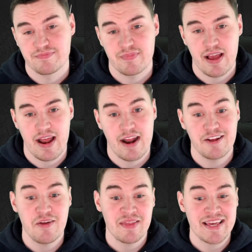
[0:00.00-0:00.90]
And I
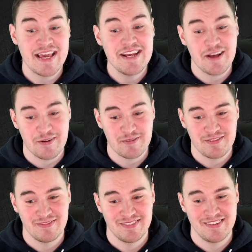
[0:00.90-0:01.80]
don't think he knows
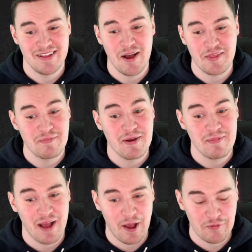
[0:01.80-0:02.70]
at the
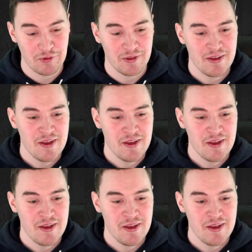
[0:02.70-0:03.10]
moment either,